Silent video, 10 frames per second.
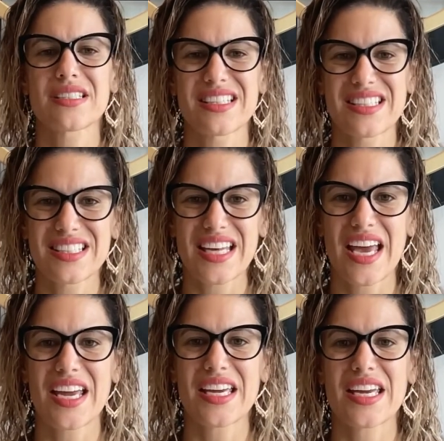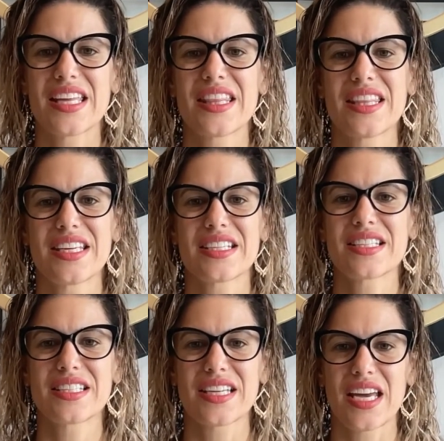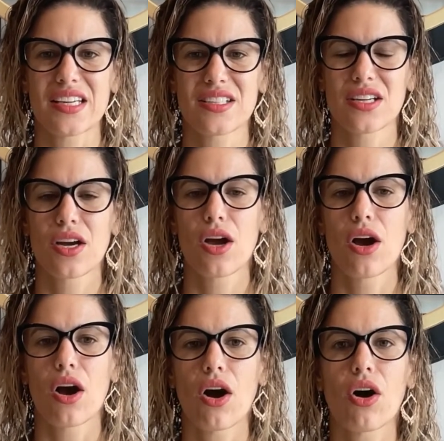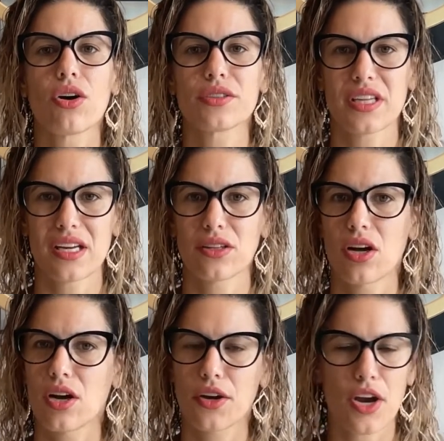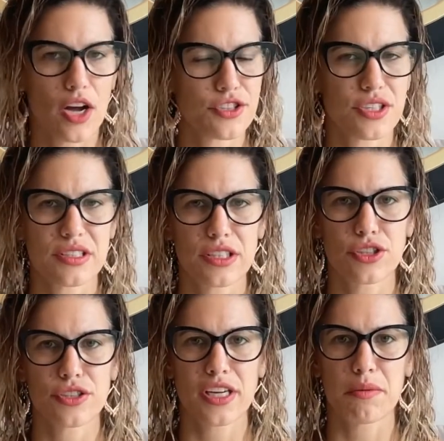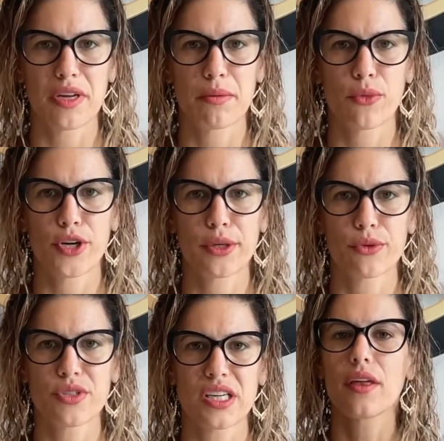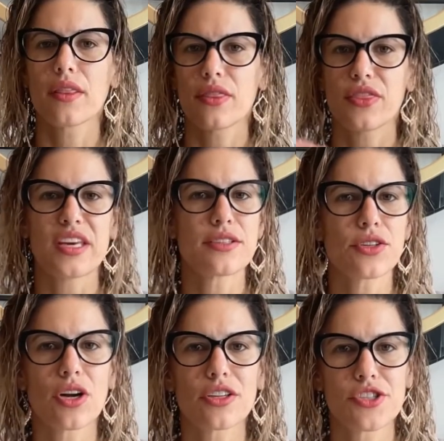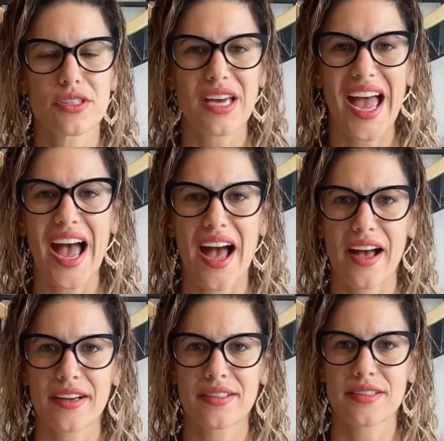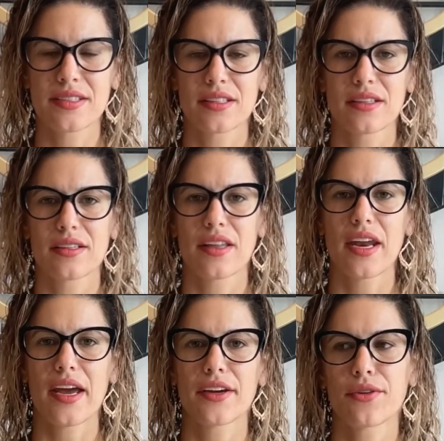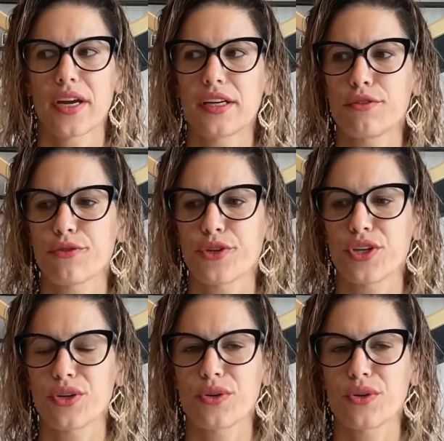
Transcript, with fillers: Stay in this state all day long, not just in your 10 minute morning routine. Mm. These are all just hacks that I created for you.